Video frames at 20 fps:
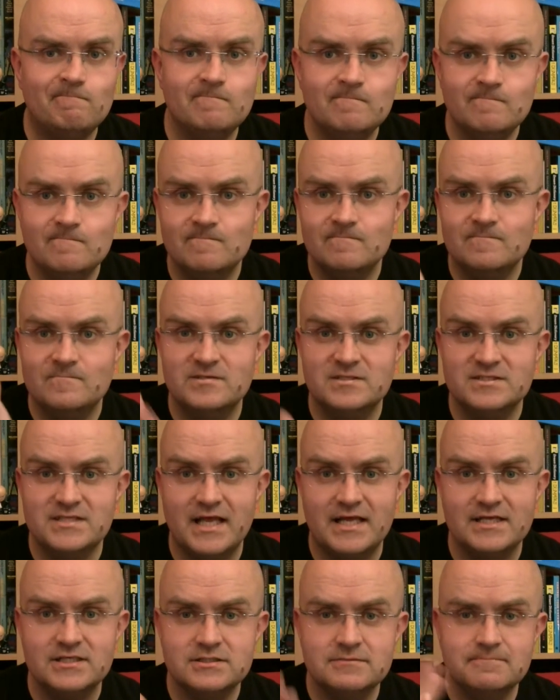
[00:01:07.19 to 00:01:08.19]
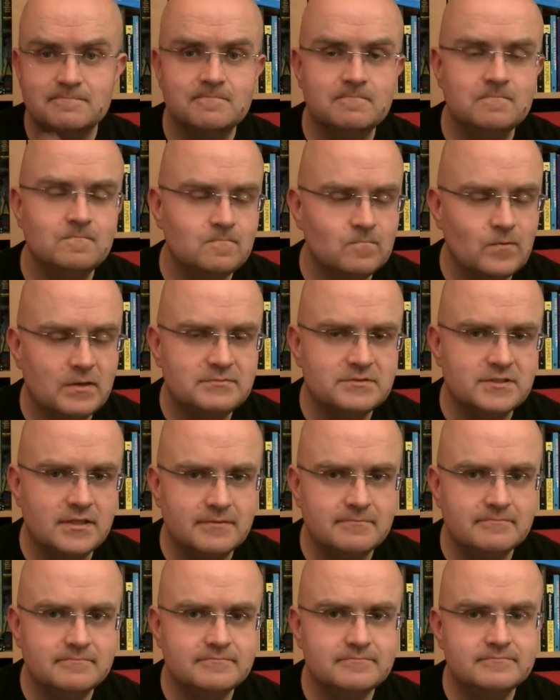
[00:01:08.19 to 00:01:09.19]
/
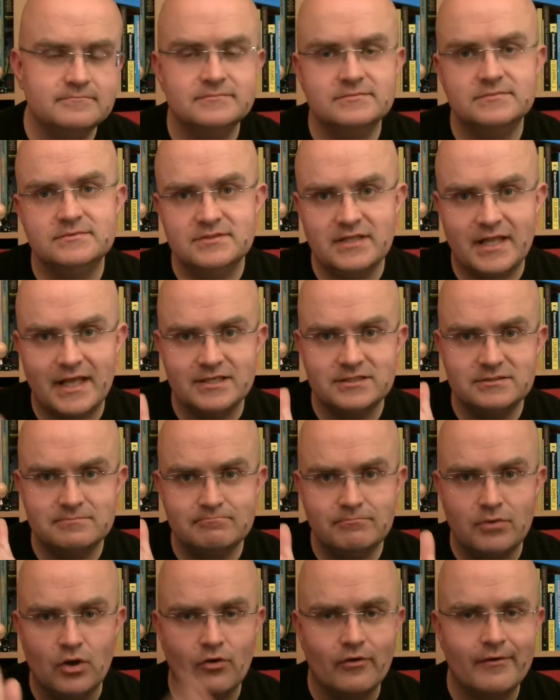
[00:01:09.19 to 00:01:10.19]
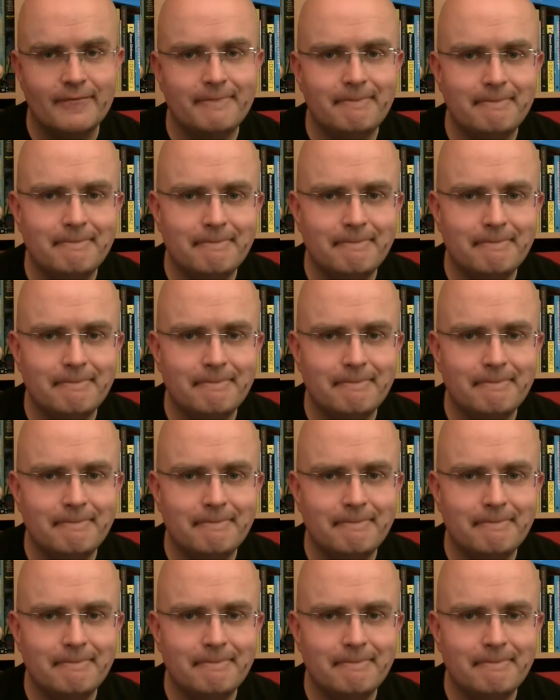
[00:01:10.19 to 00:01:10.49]
website. / blog.